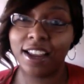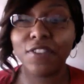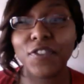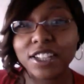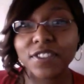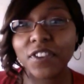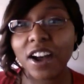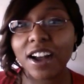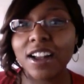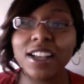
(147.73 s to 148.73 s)
Now, first of
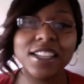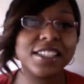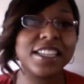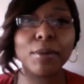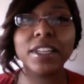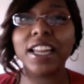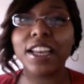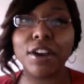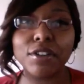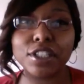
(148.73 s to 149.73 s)
all, it's not really that
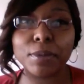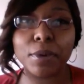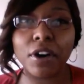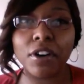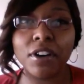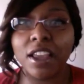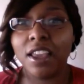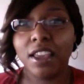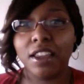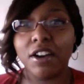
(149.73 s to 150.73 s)
noticeable.
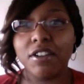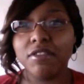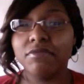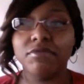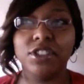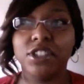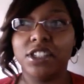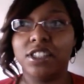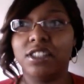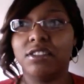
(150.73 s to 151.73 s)
You know, you
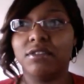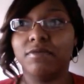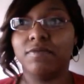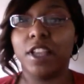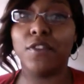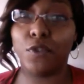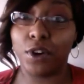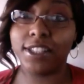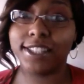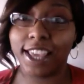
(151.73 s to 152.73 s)
just
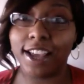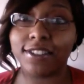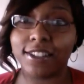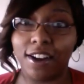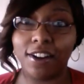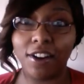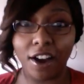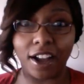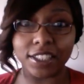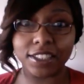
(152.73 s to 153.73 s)
avoid scales at all
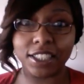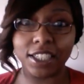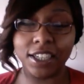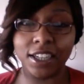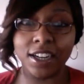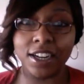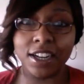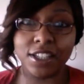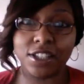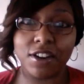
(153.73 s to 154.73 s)
costs.
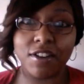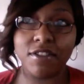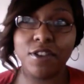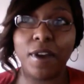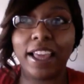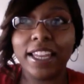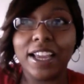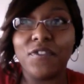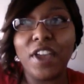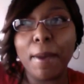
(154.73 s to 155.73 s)
So you act like
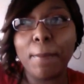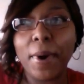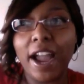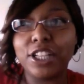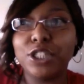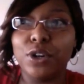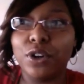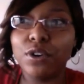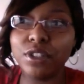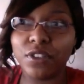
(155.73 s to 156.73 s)
a vampire to a
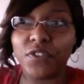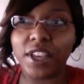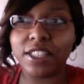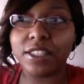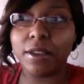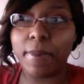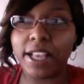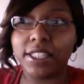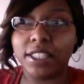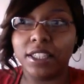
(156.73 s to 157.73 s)
crucifix,
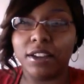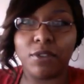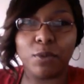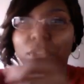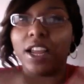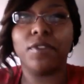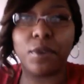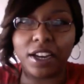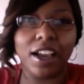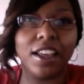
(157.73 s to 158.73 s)
basically, or whatever
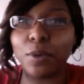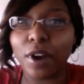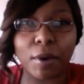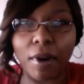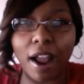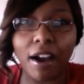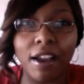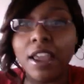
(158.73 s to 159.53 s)
way, the other way around.